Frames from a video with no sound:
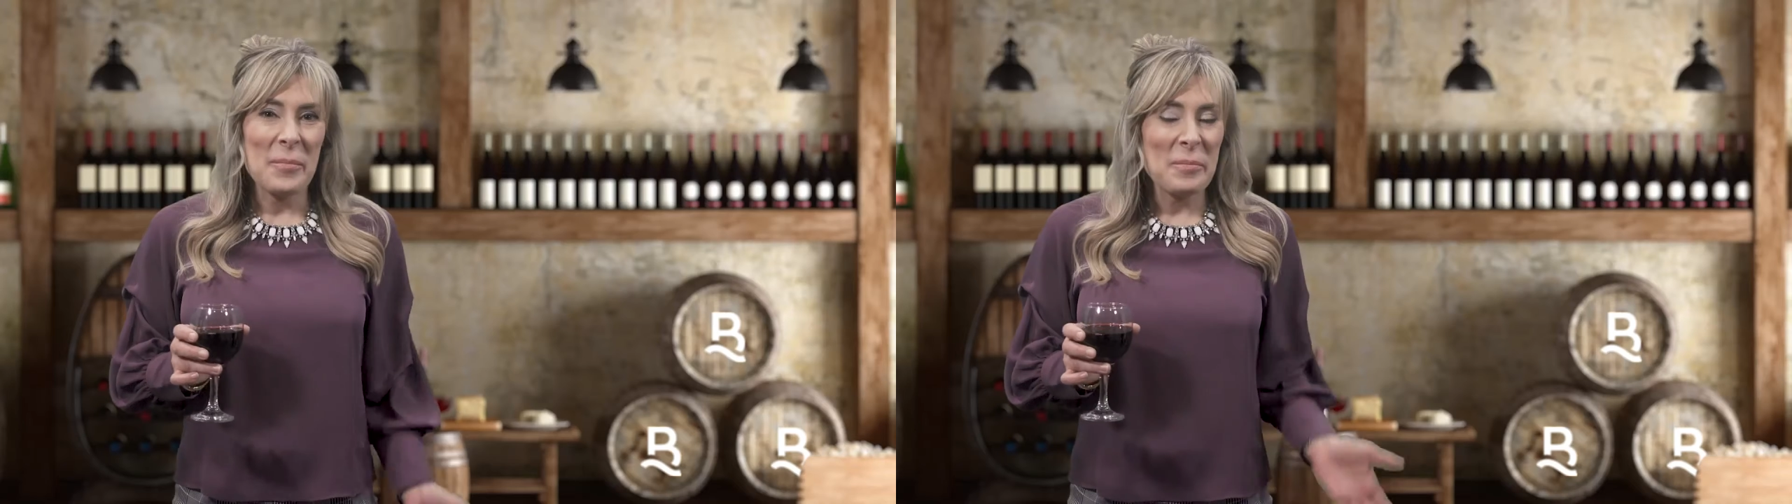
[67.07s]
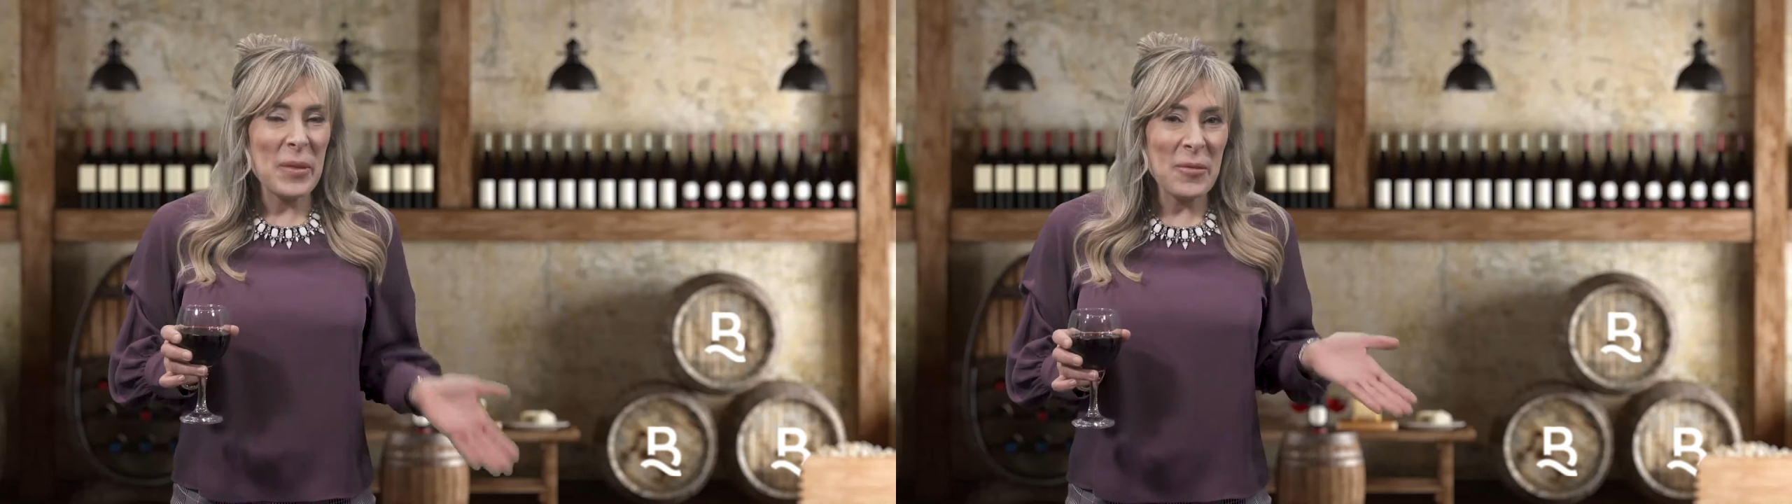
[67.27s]

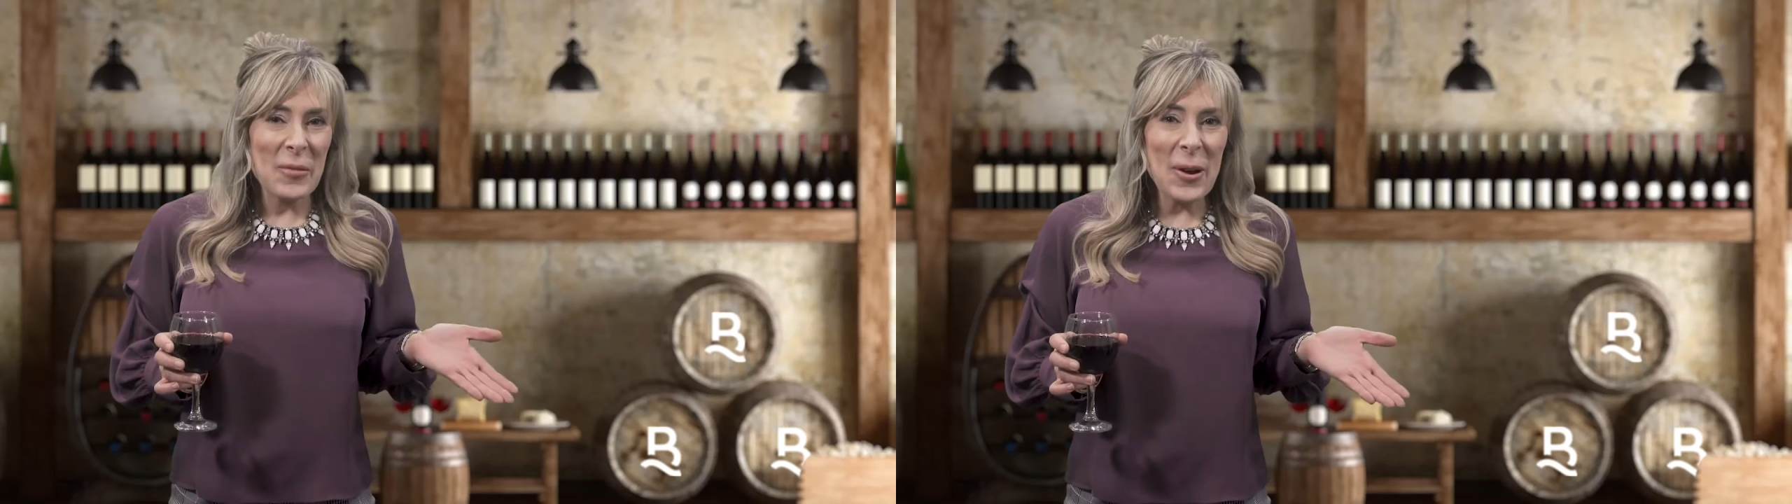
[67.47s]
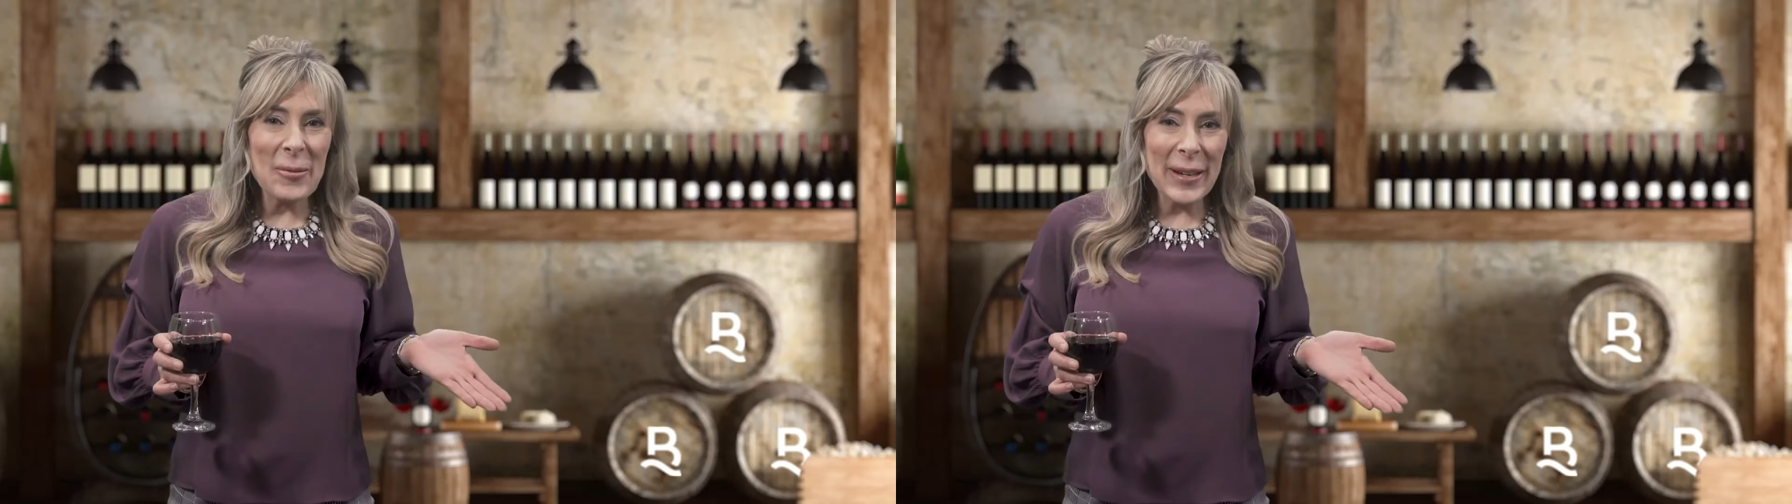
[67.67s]

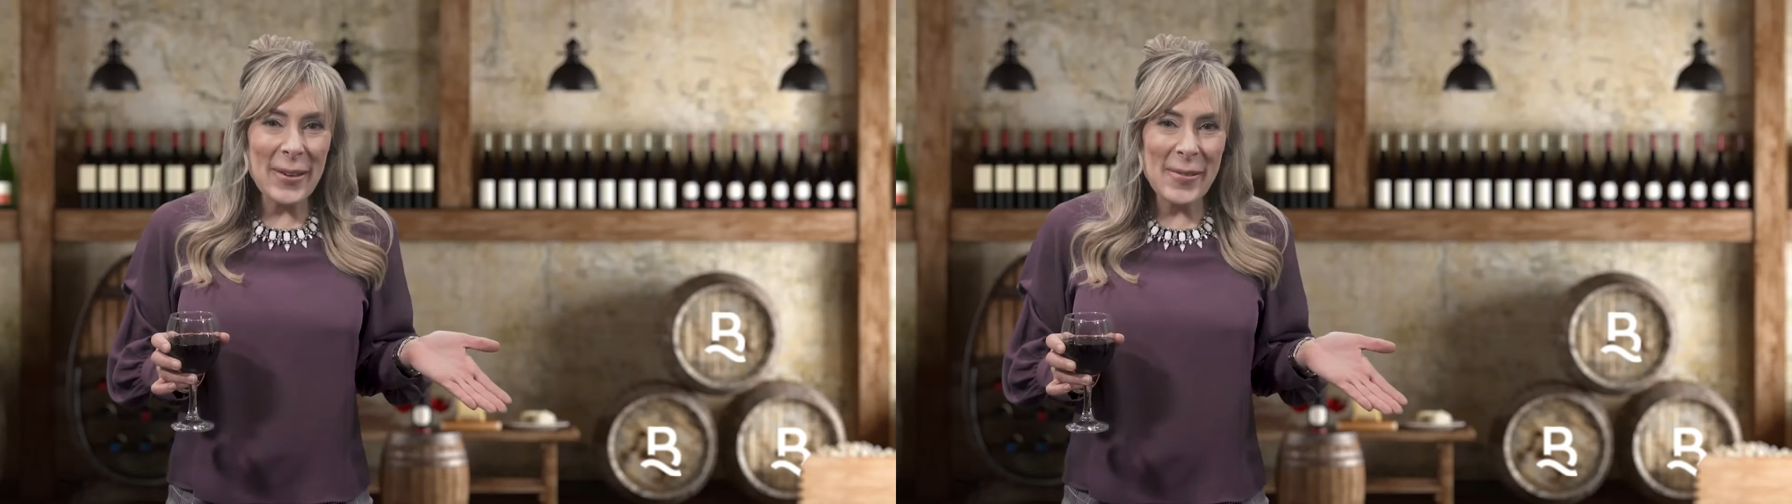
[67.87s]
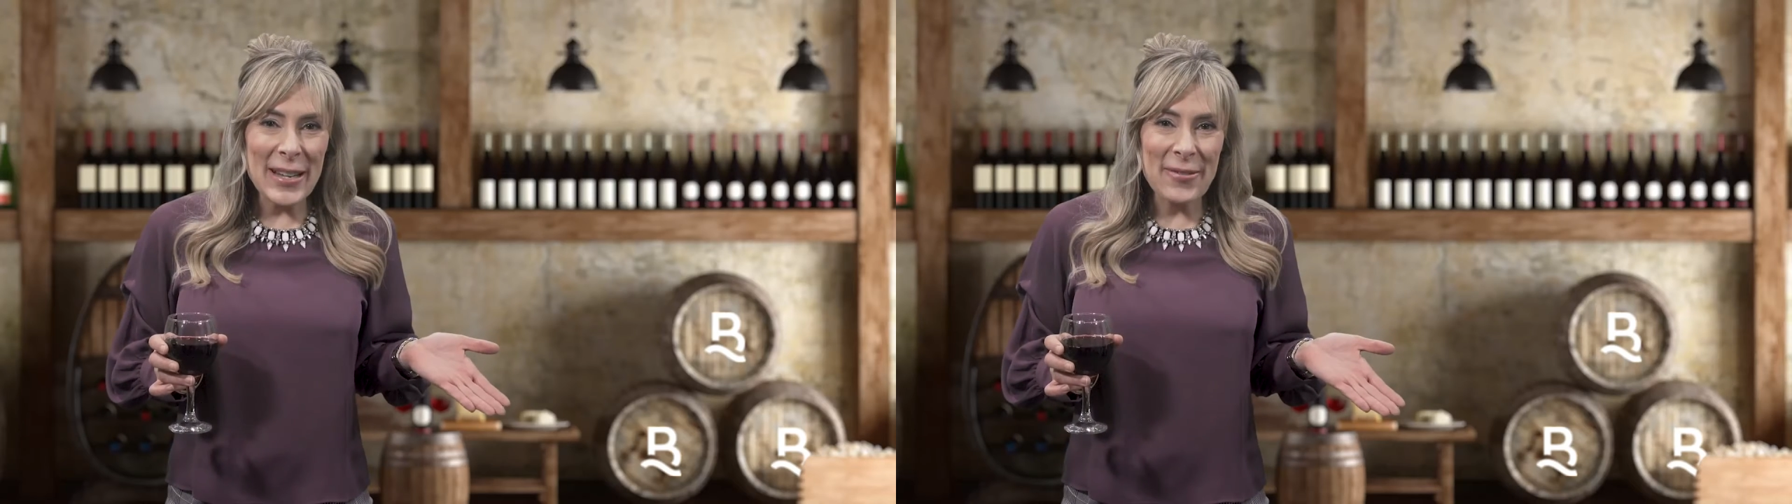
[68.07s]
Before we
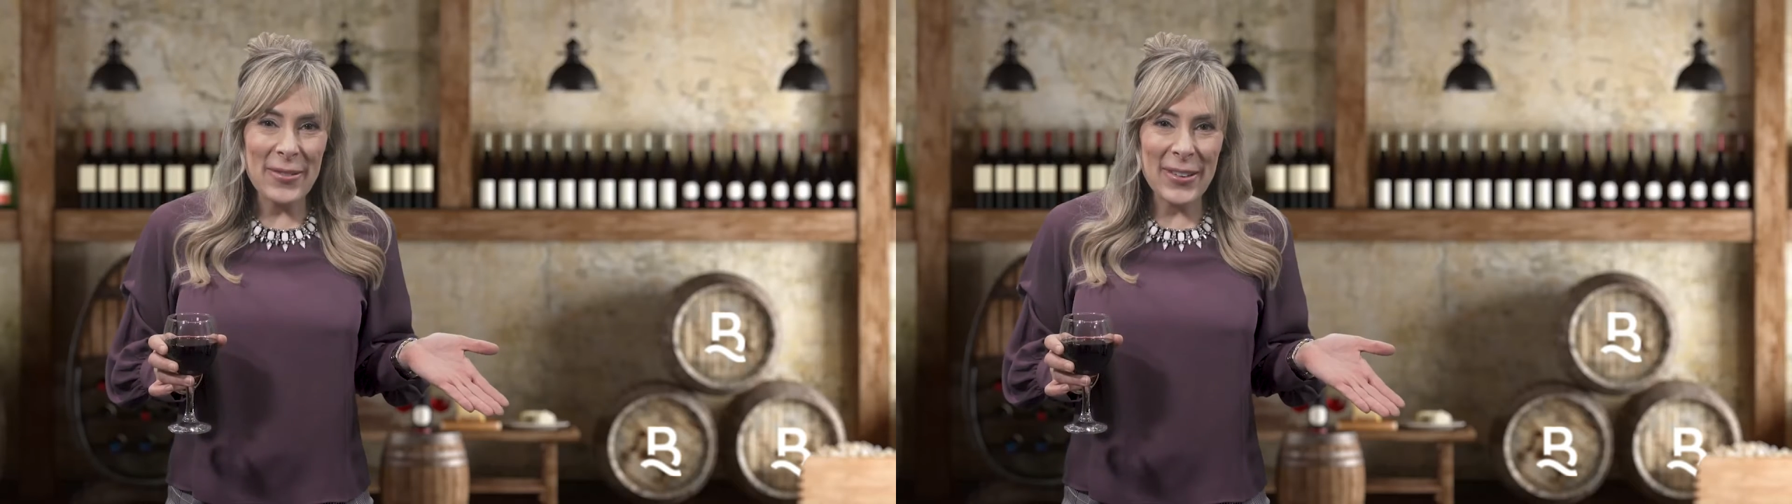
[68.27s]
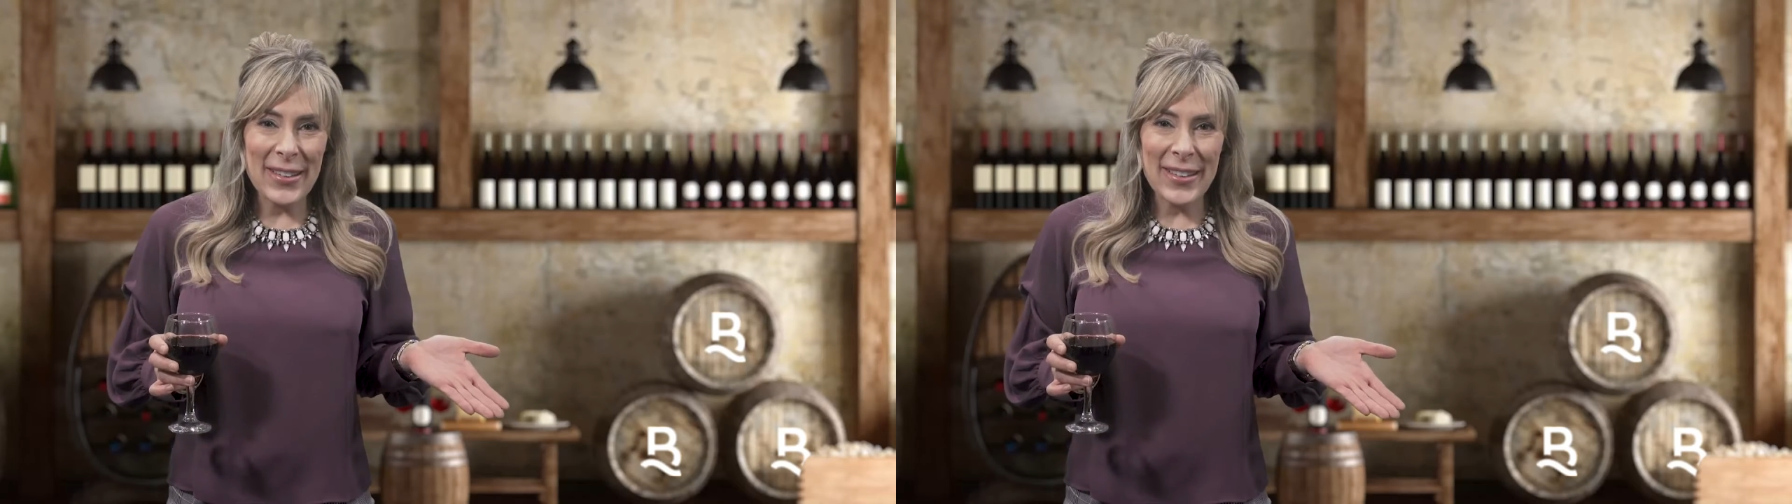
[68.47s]
go any
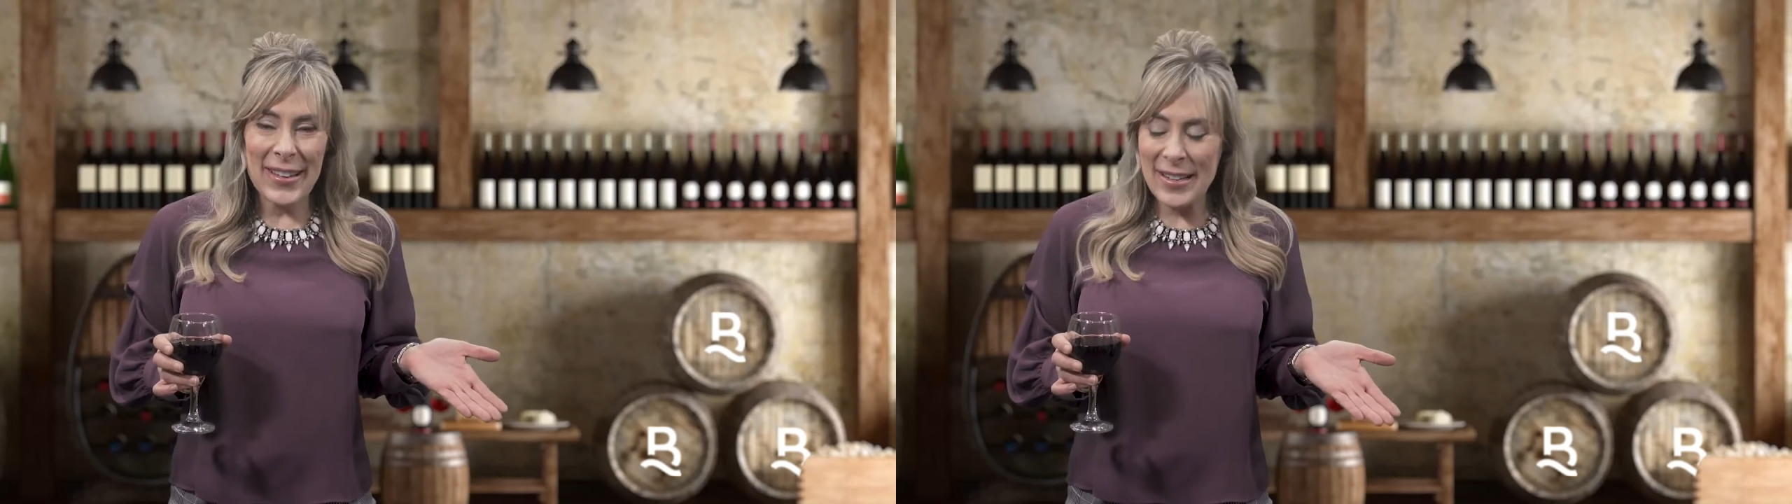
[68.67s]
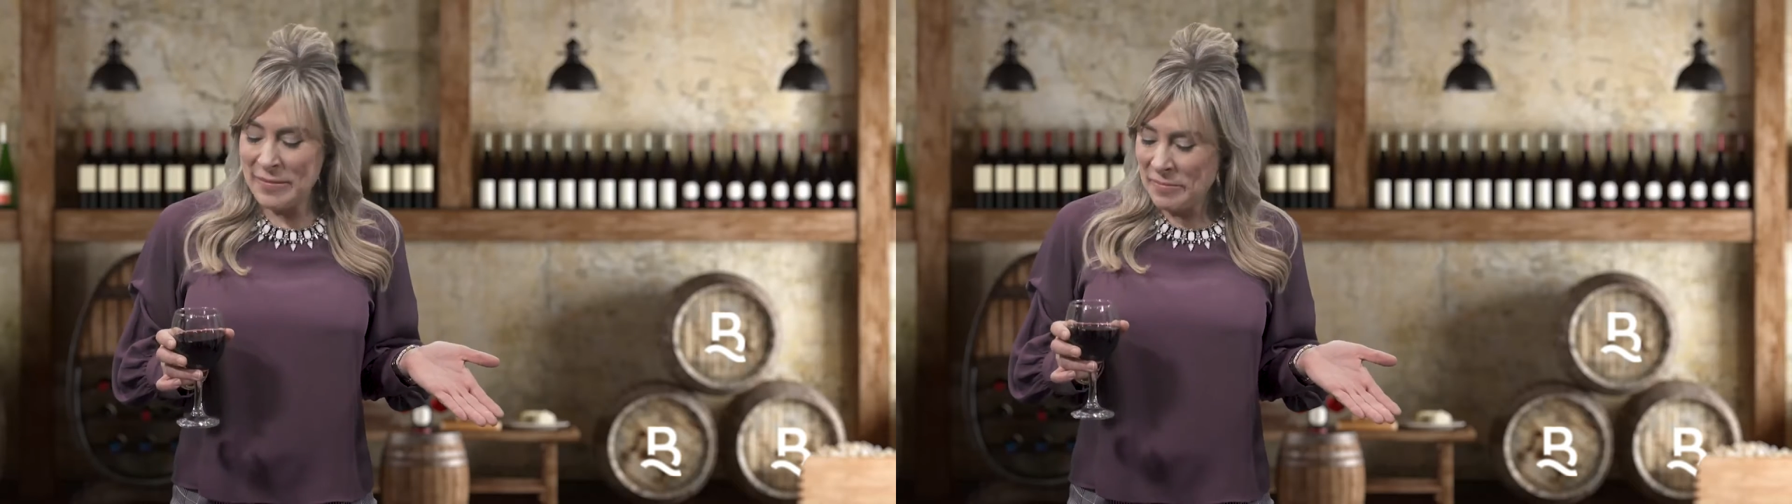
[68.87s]

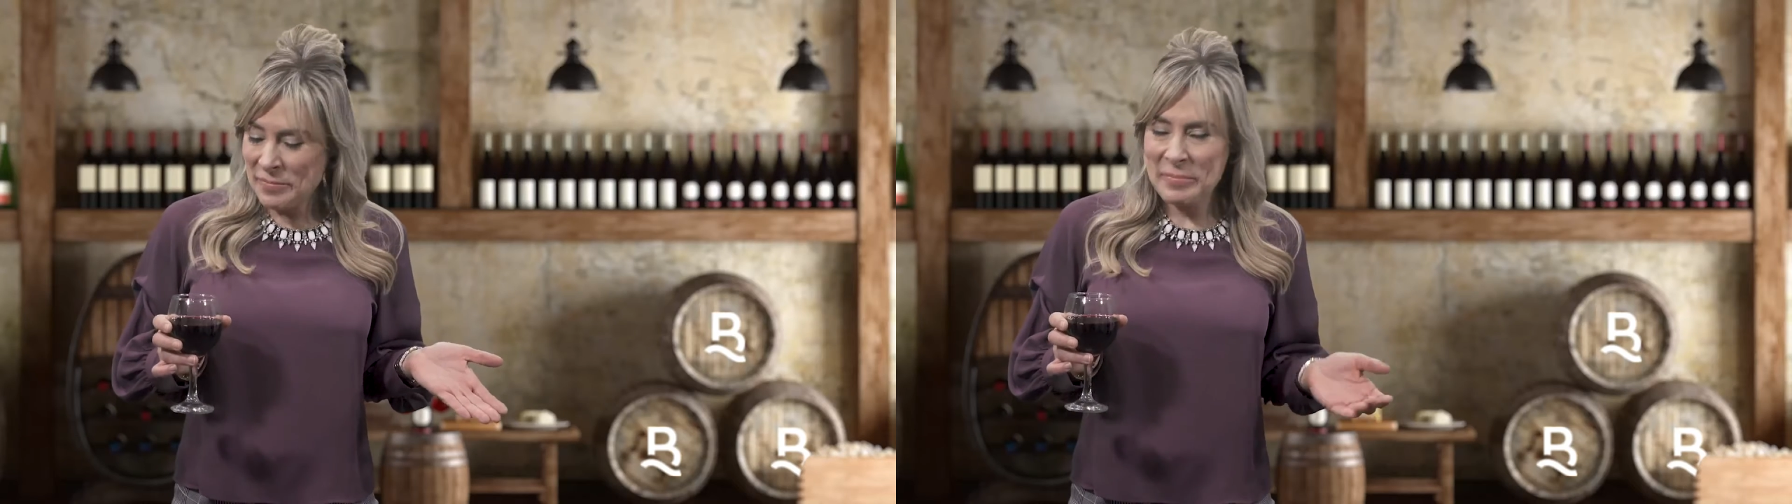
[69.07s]
further,